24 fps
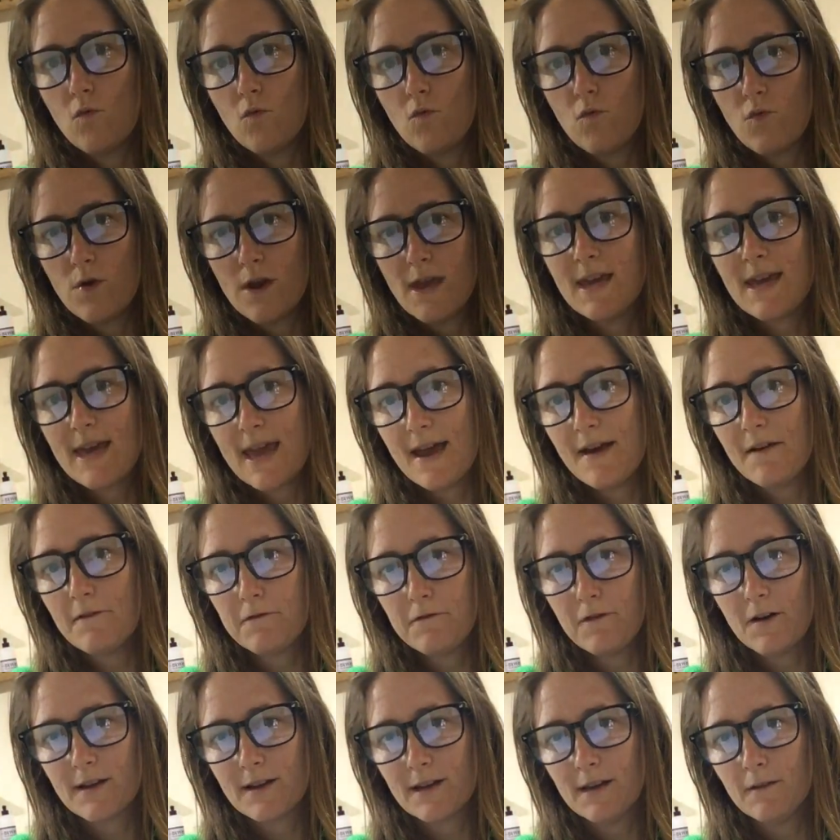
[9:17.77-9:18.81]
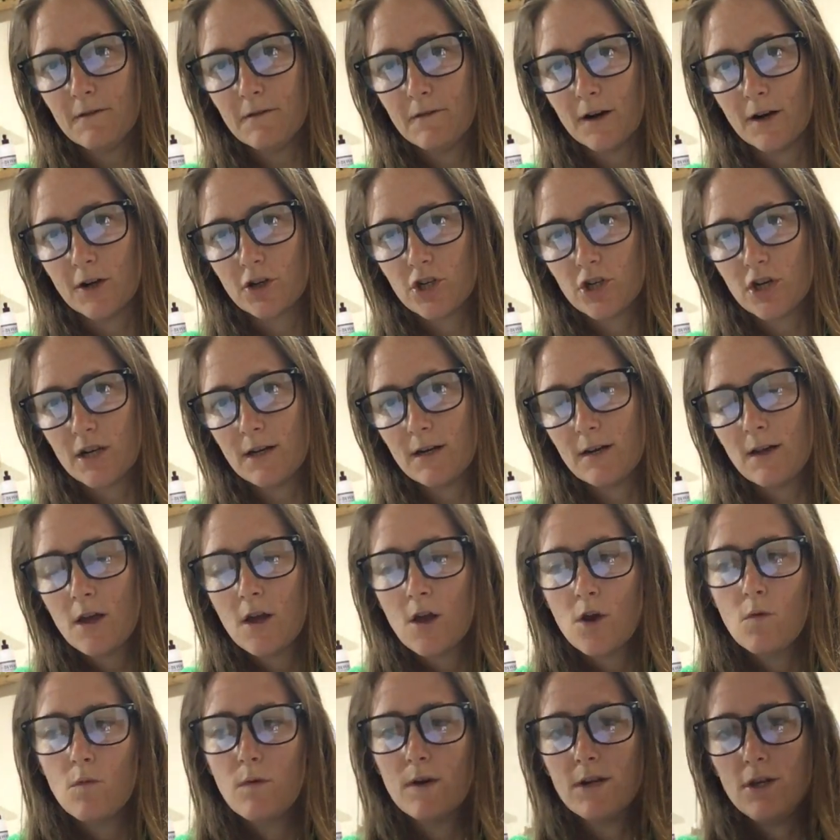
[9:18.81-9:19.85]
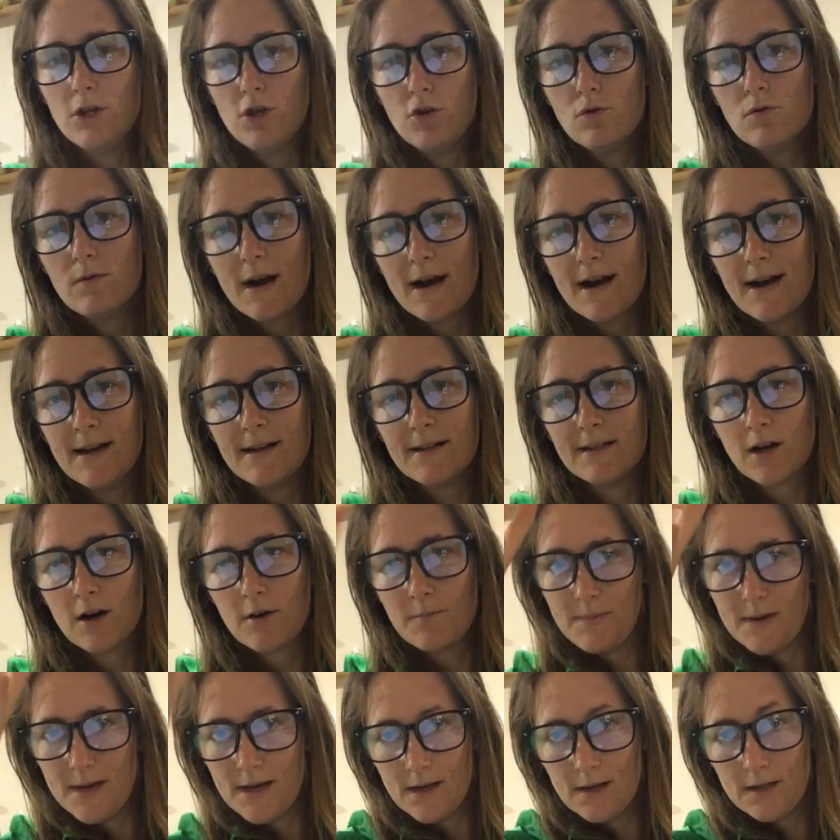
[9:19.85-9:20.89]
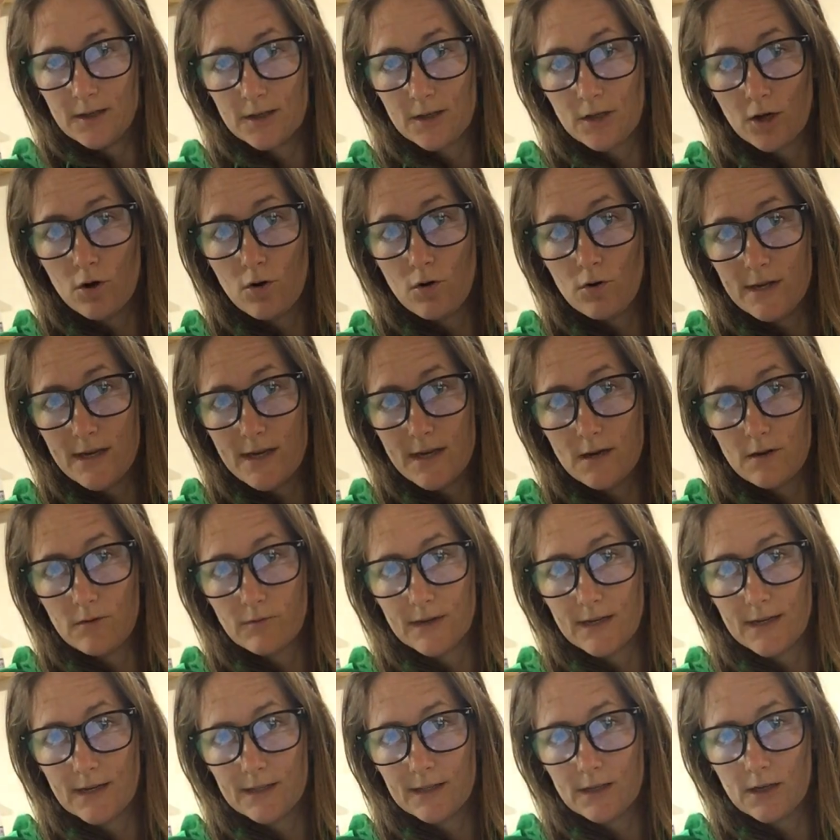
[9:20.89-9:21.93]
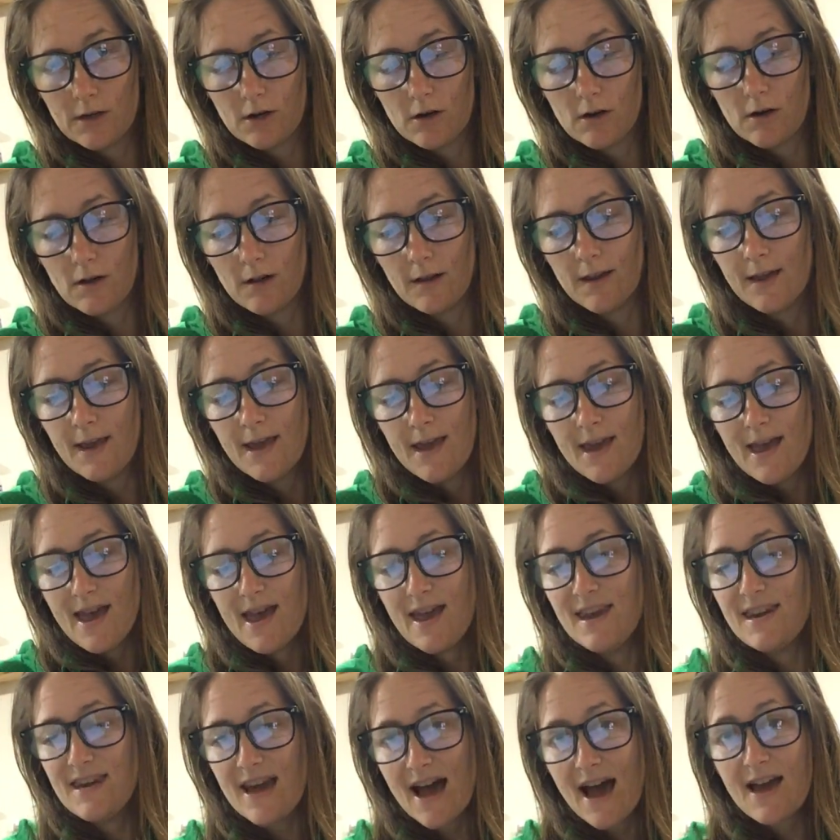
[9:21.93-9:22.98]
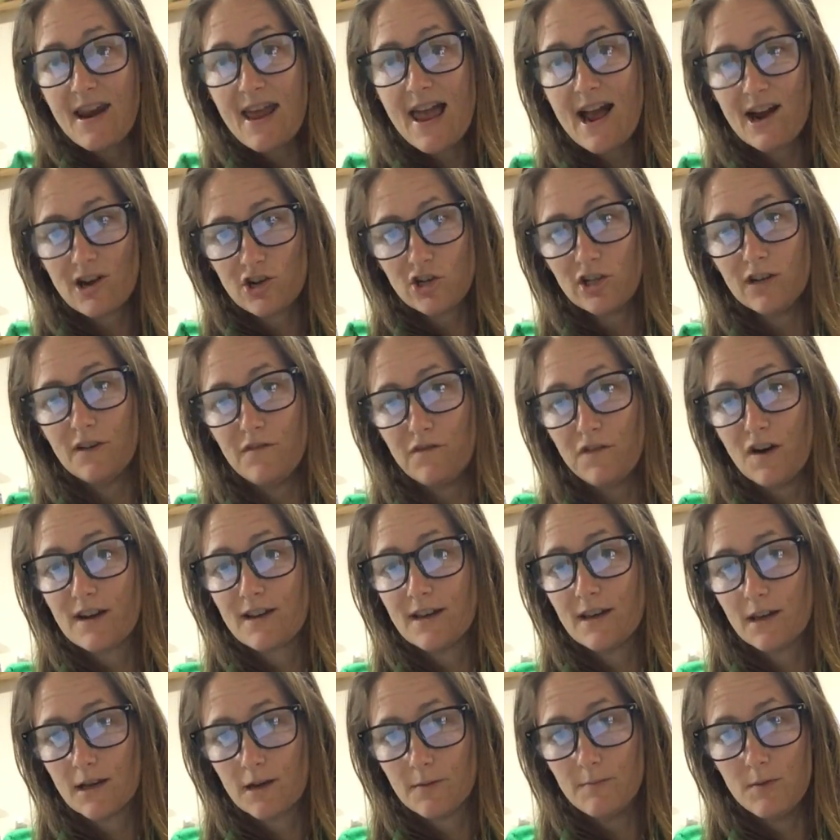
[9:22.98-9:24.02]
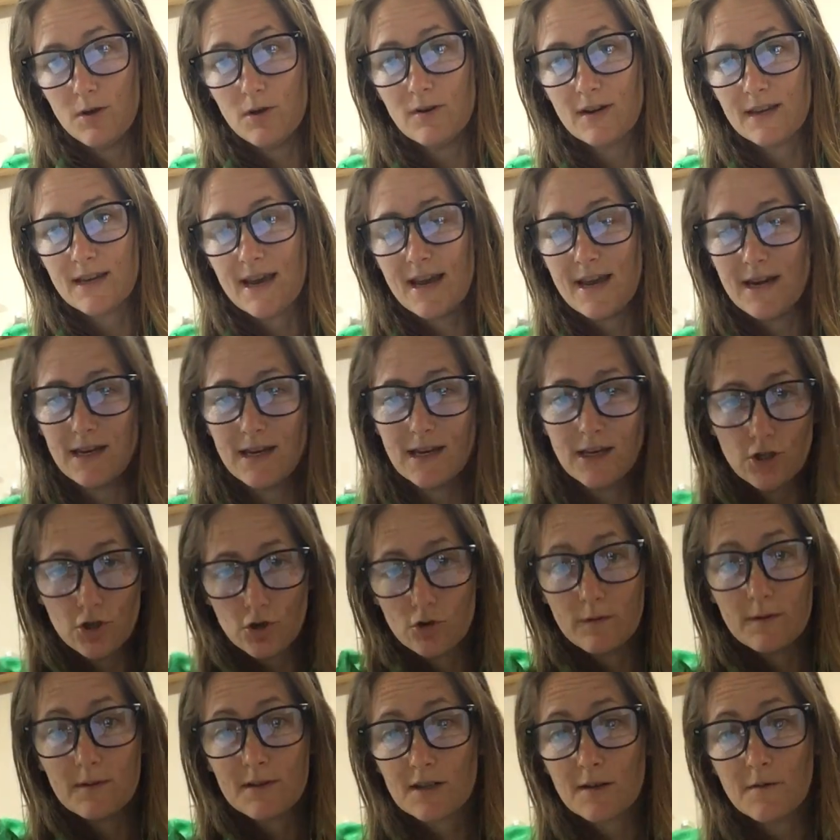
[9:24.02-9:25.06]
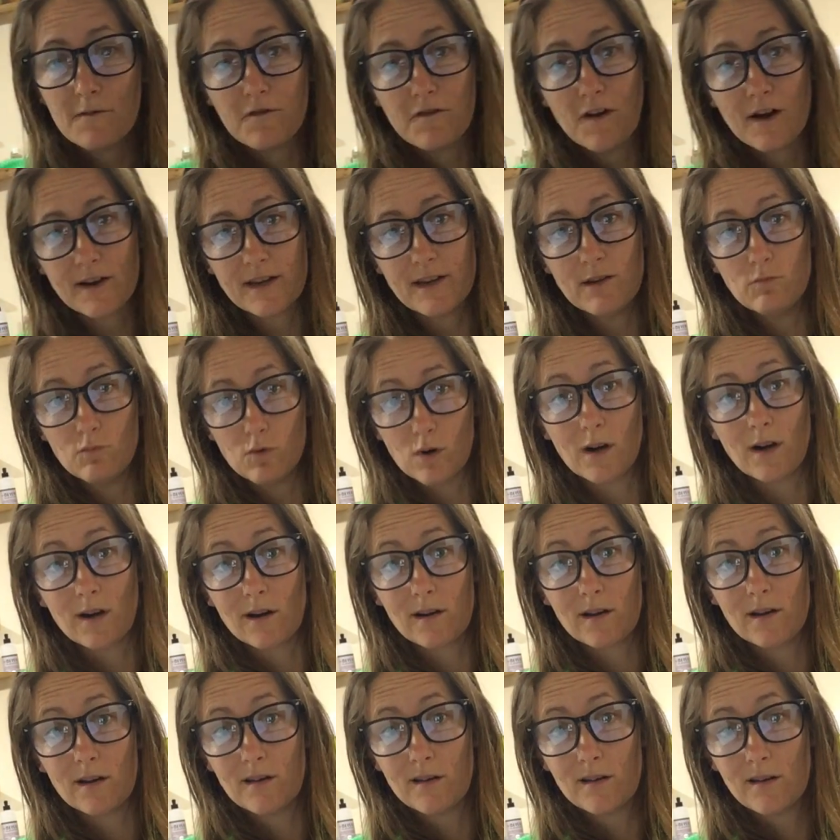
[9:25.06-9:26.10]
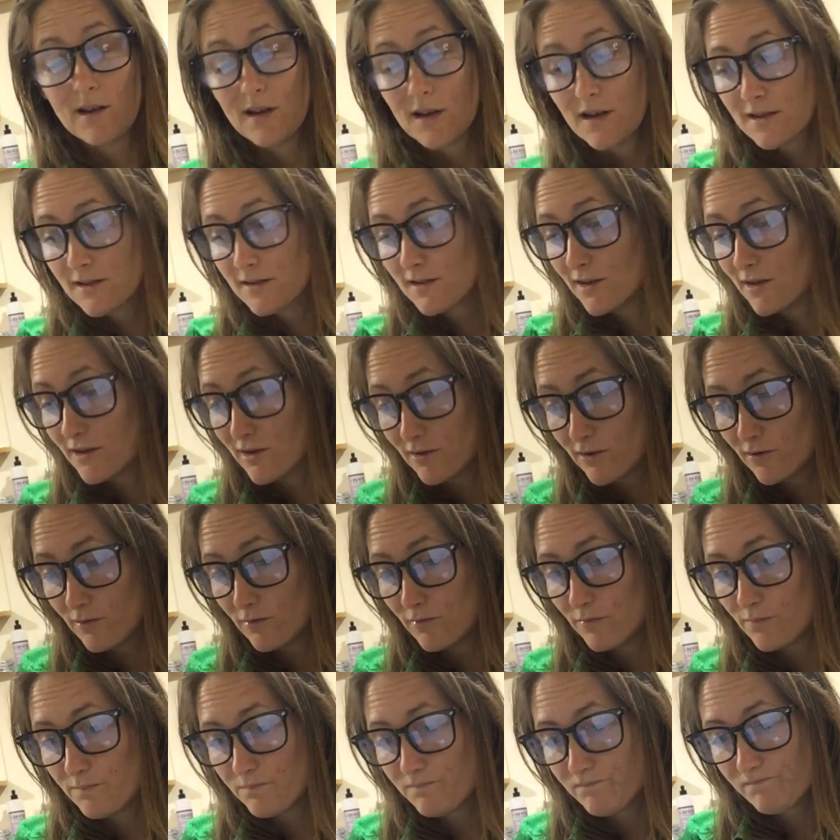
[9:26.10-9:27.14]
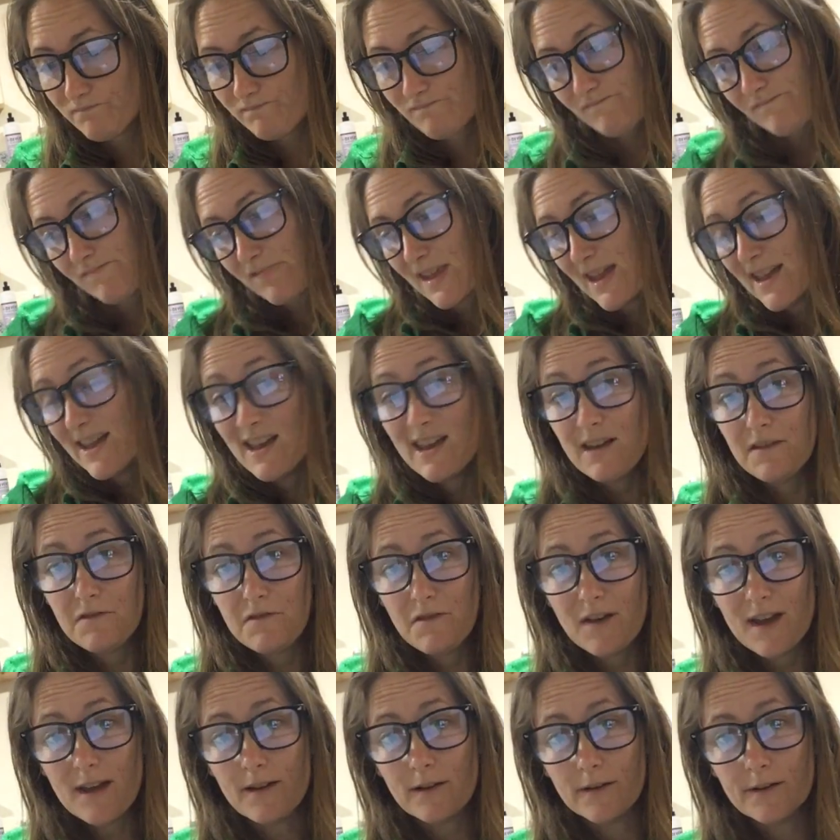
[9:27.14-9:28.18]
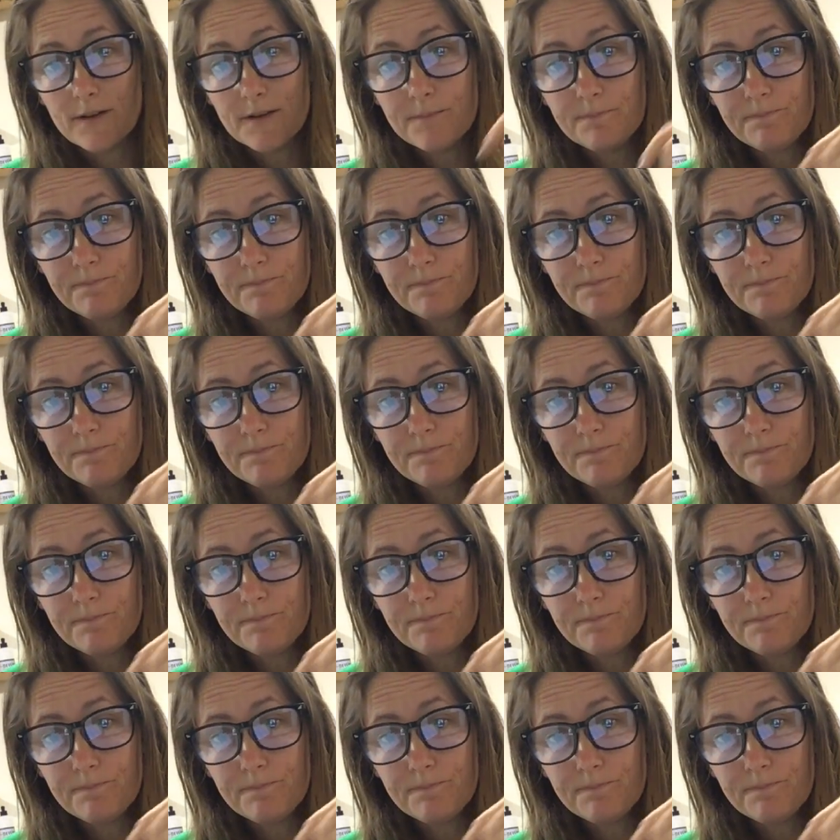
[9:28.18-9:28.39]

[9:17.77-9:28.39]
we can't fucking function when you guys are being so egotistical and not actually fucking communicating and doing some fucking work. So it failed.